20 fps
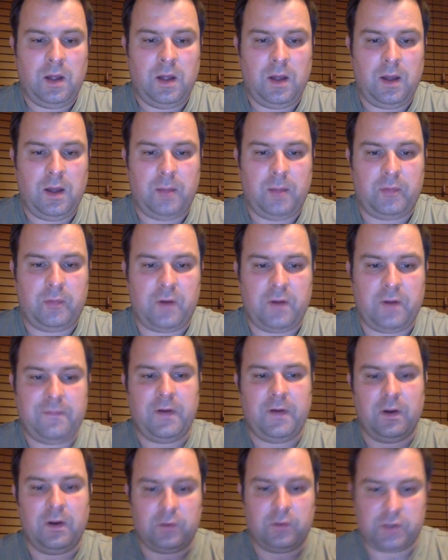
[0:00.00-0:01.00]
a
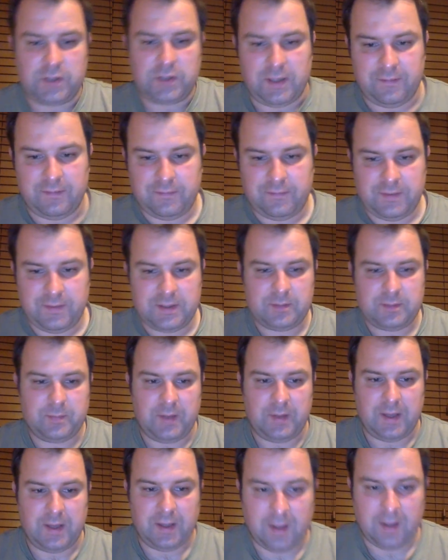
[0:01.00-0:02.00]
profile sheet for this
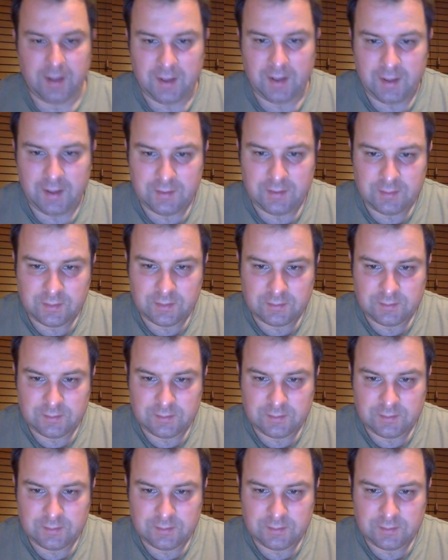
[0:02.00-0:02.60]
beer, and